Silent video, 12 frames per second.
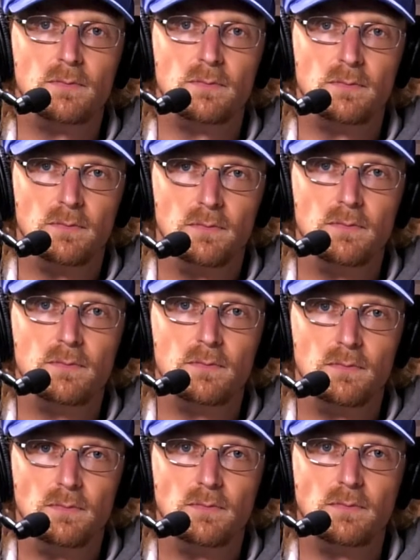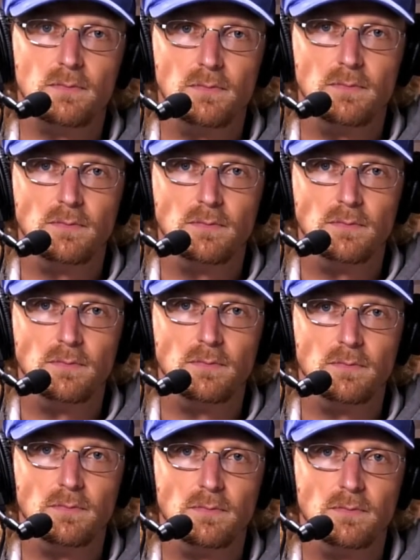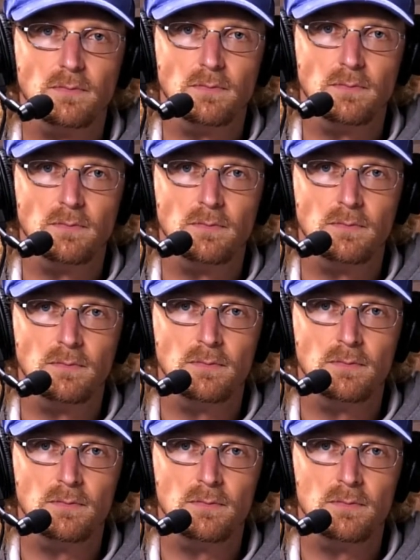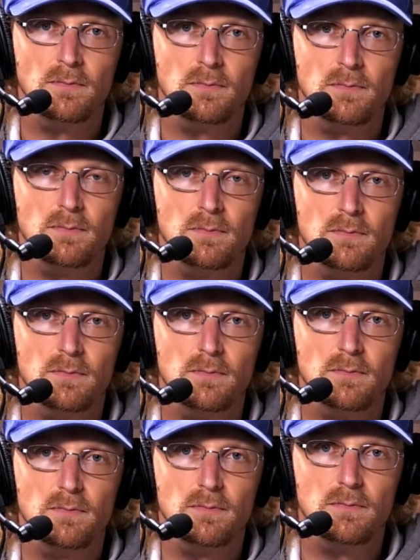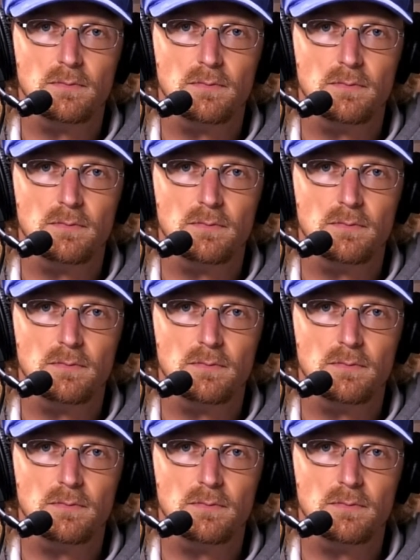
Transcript: [no speech]